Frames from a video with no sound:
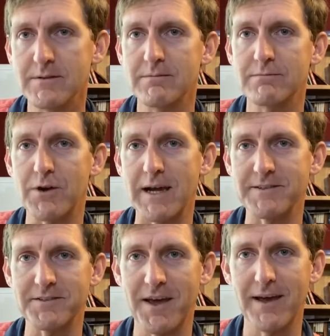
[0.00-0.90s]

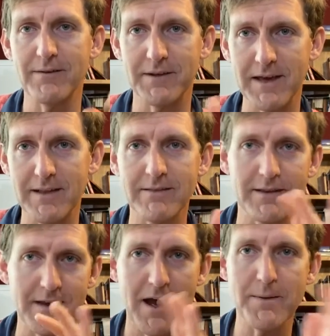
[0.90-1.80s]
Christ. Okay, again,
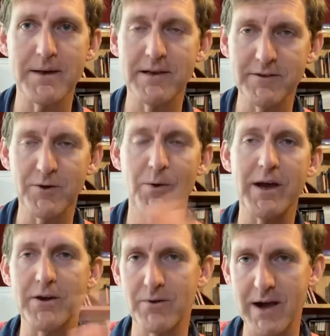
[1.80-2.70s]
the timing isn't
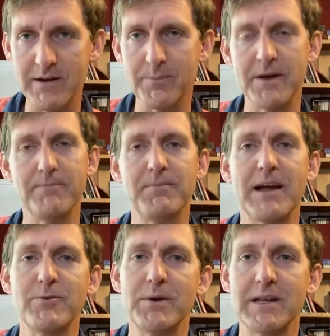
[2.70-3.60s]
quite correct, but
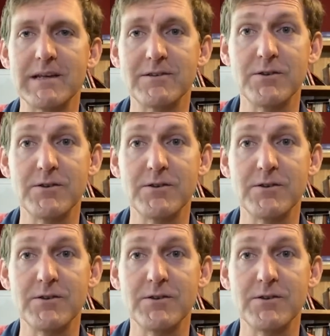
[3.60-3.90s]
that's what it is.